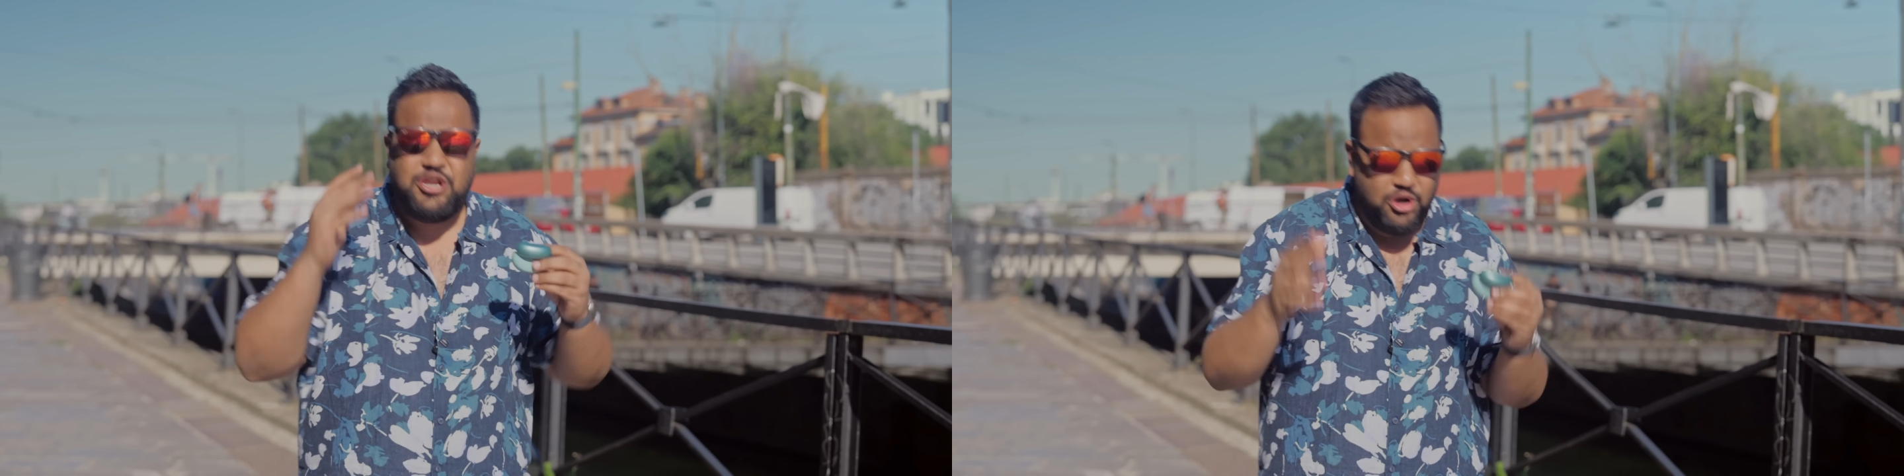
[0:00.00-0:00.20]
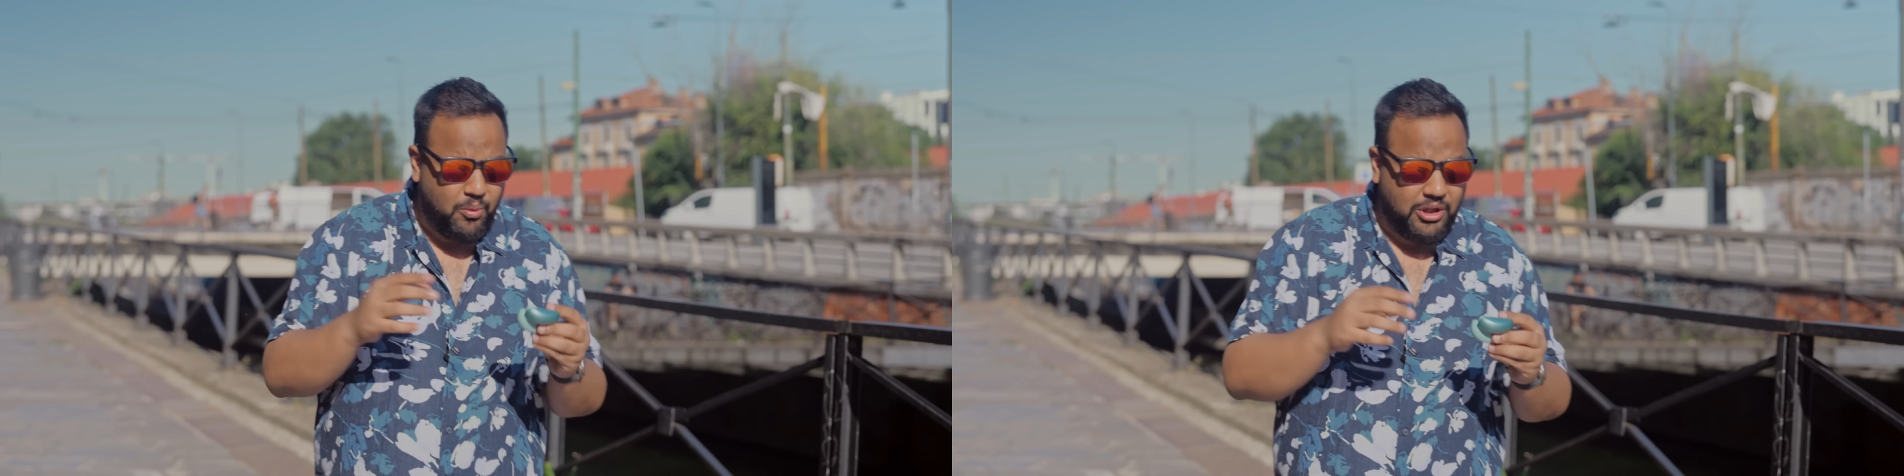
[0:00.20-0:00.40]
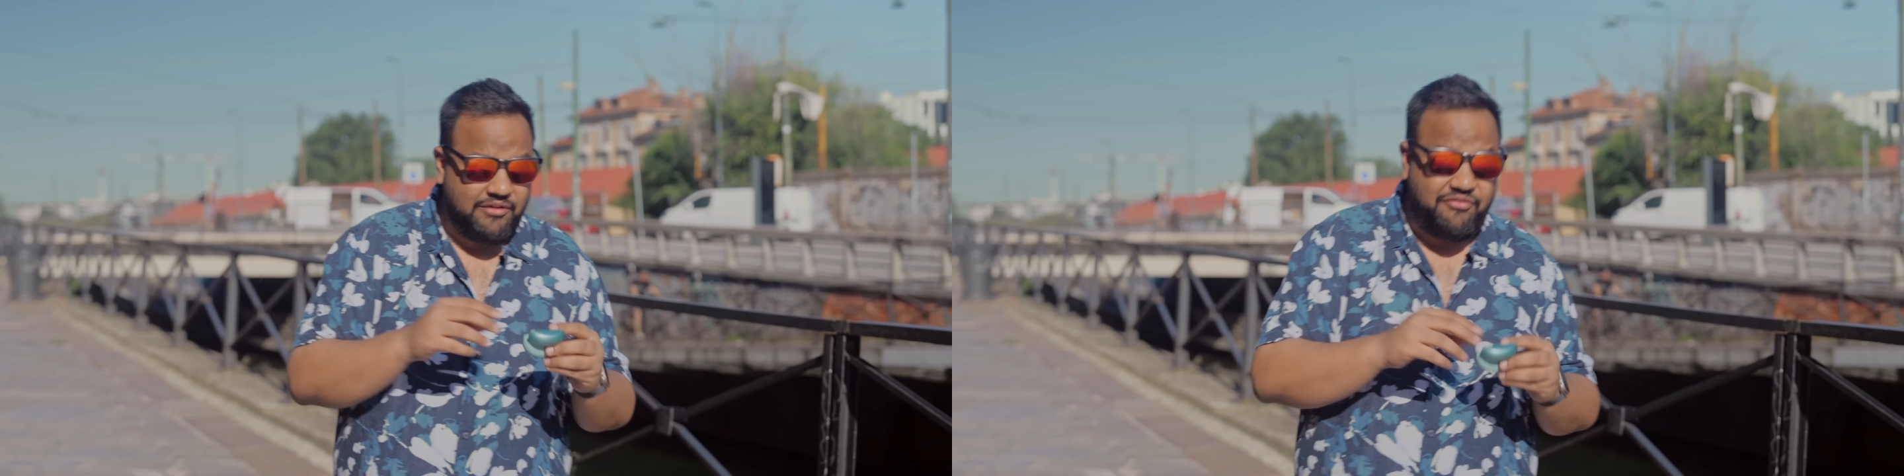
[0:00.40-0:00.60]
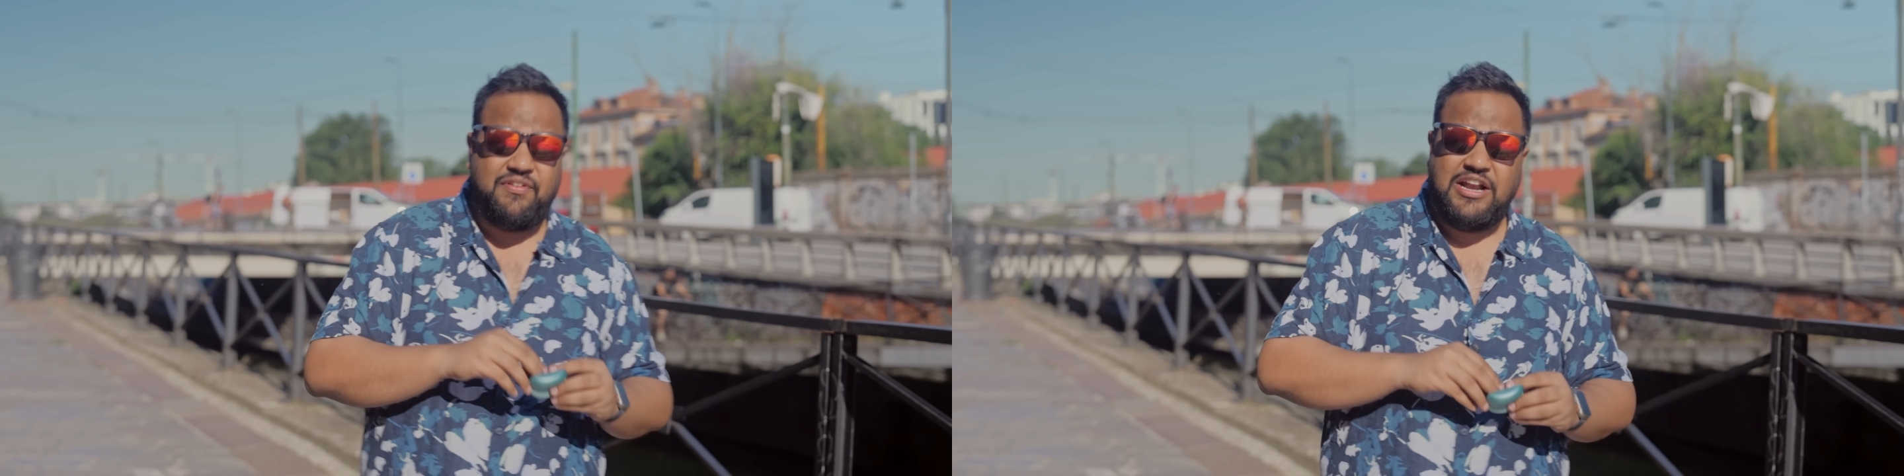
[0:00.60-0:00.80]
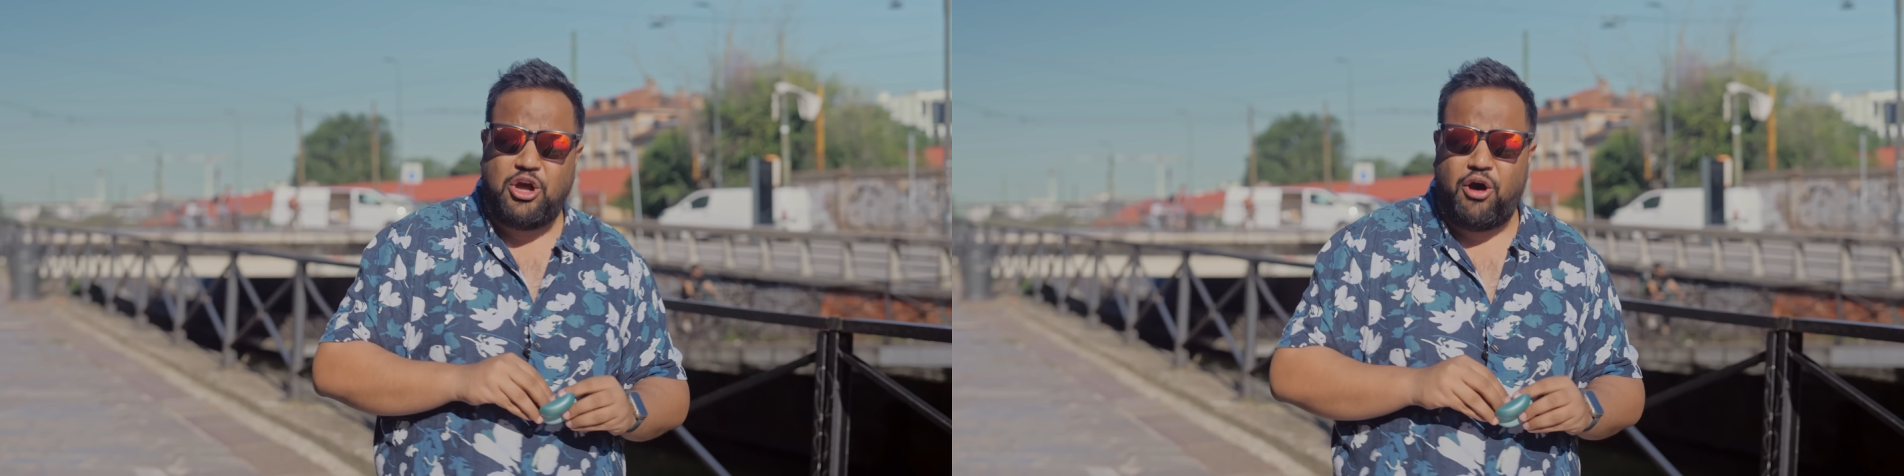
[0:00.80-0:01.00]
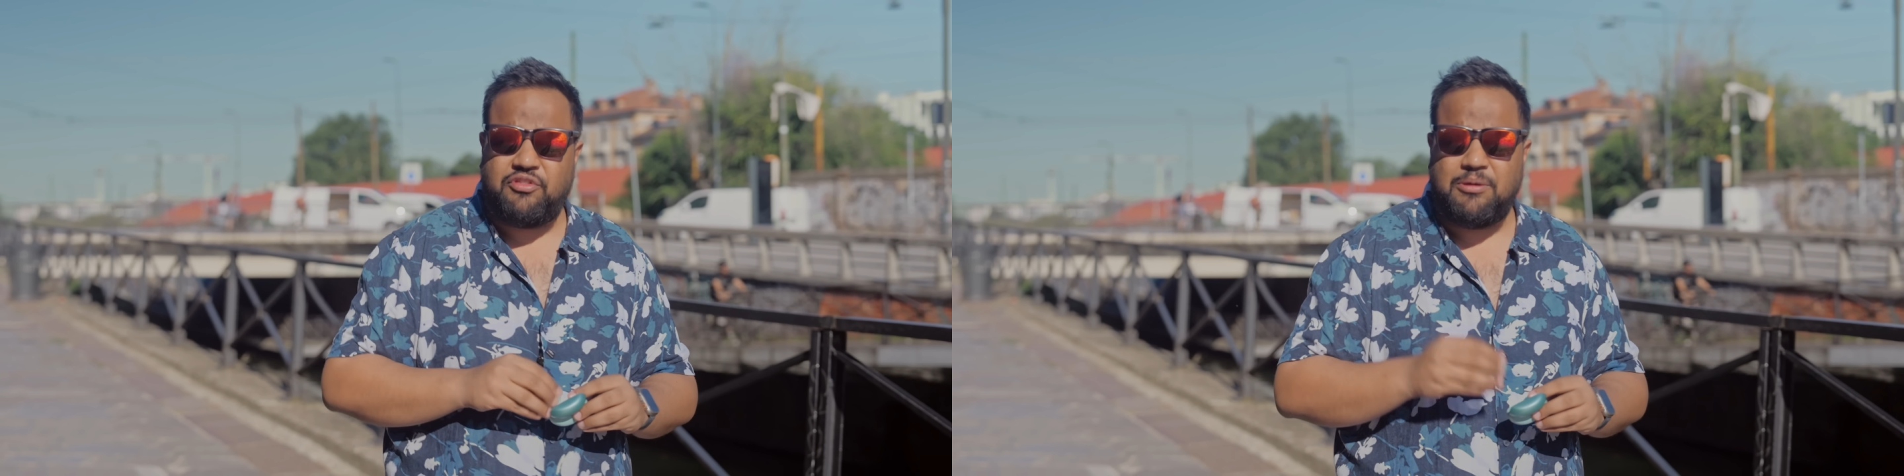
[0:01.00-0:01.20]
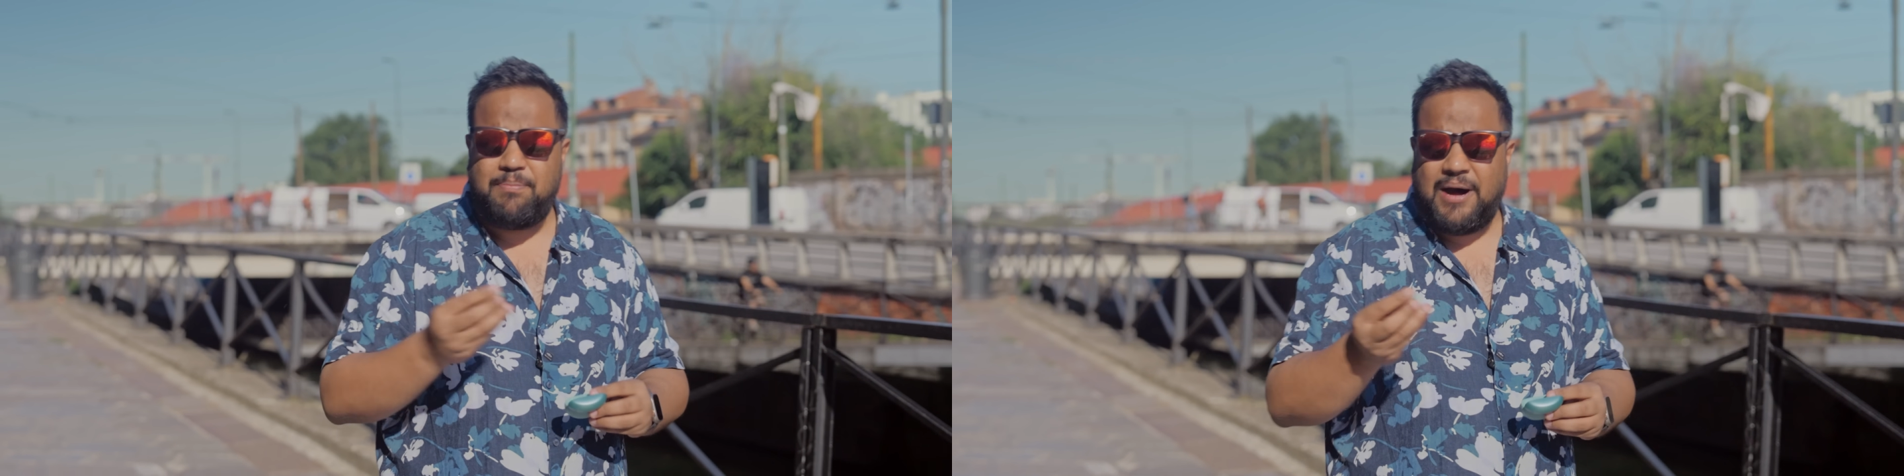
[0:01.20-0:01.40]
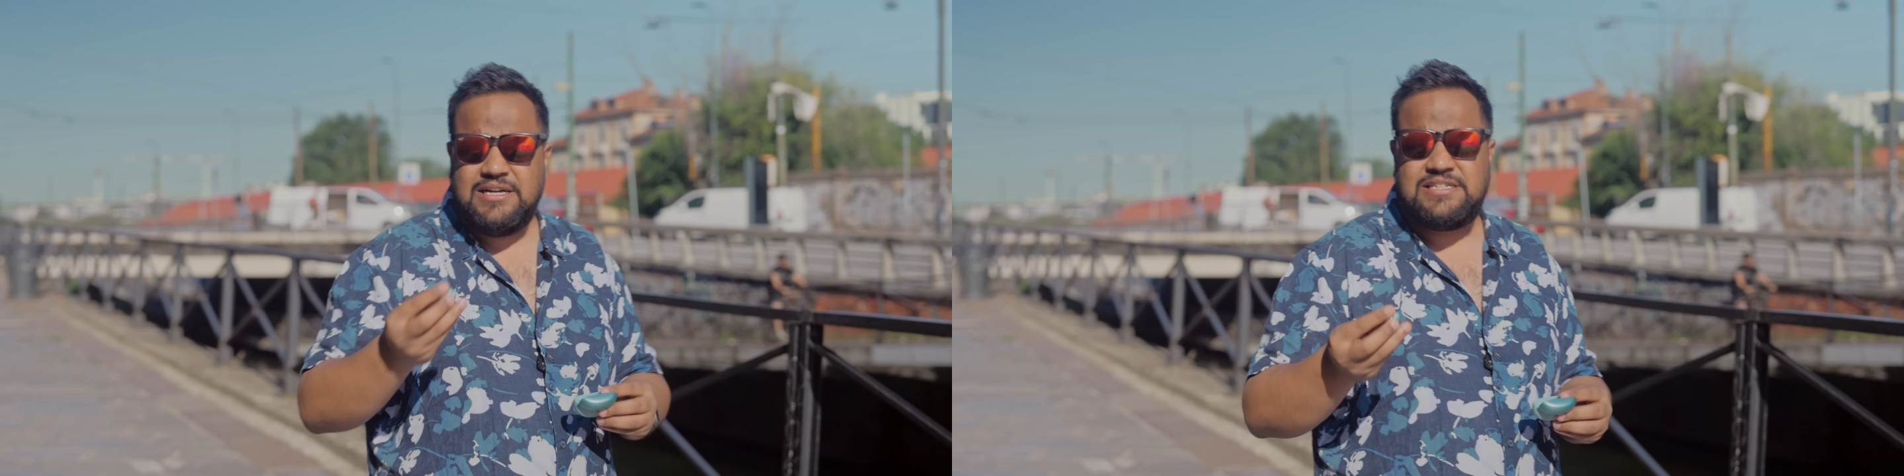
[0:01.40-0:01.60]
And you know what? The fit of the
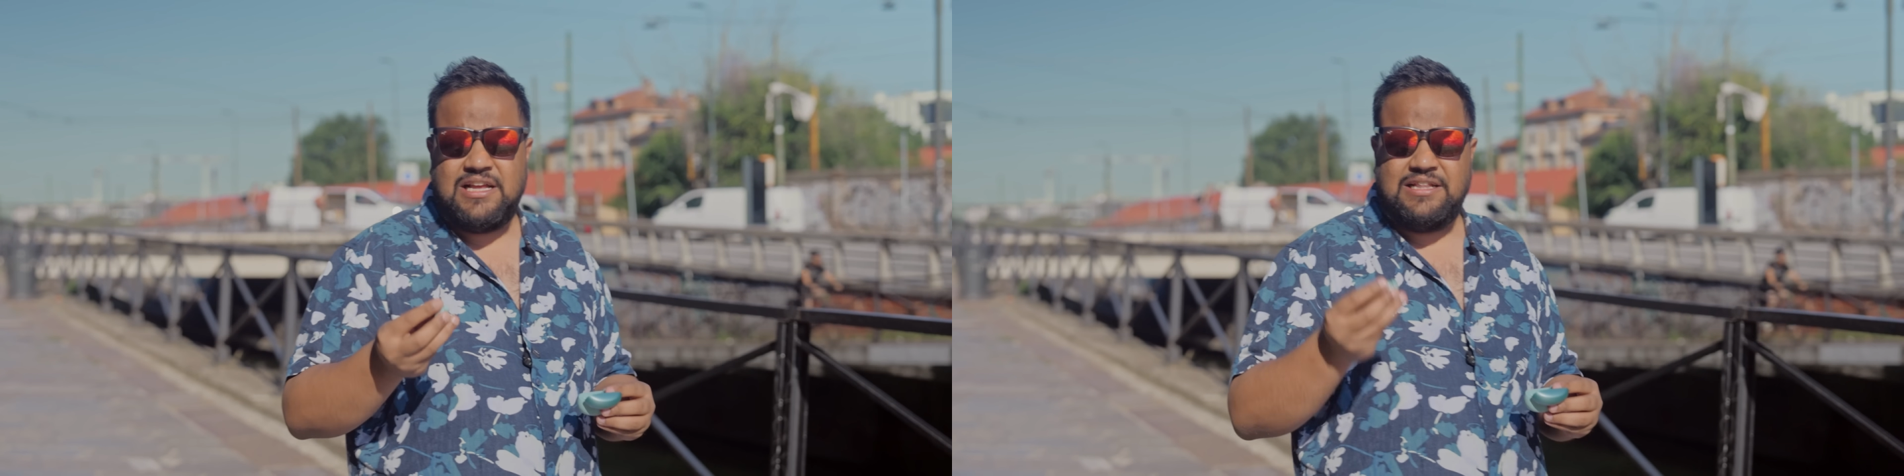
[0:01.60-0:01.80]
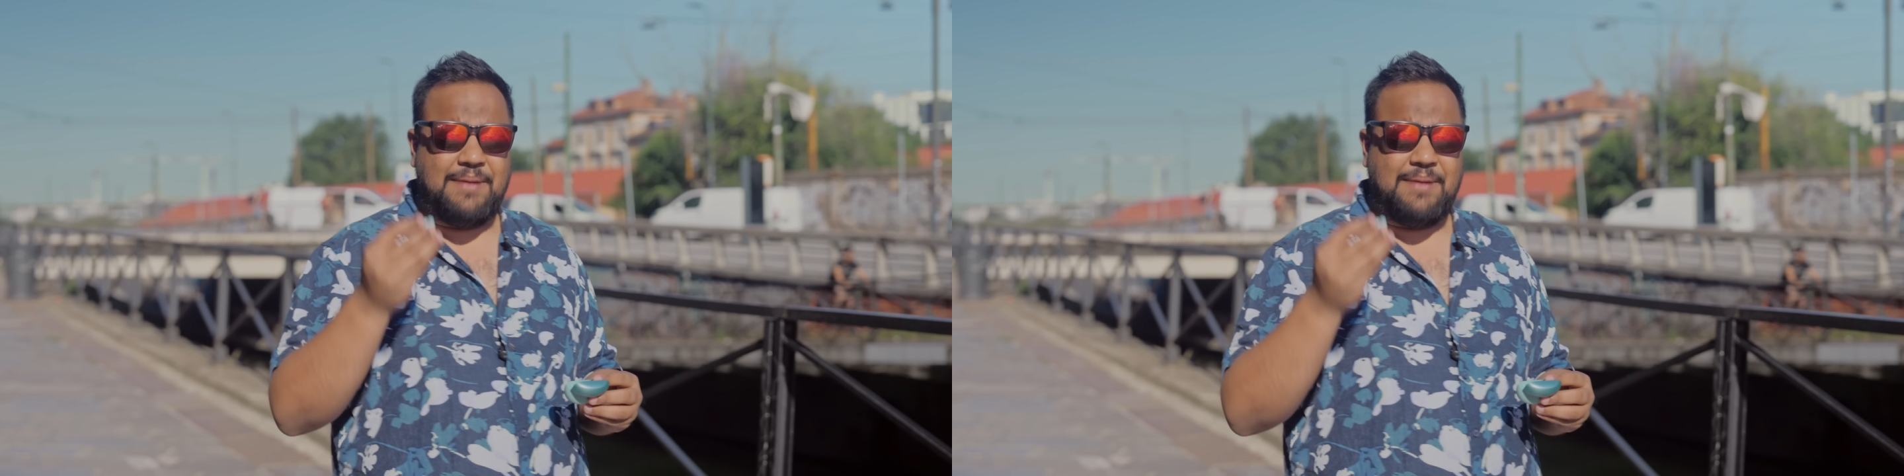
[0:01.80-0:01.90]
buds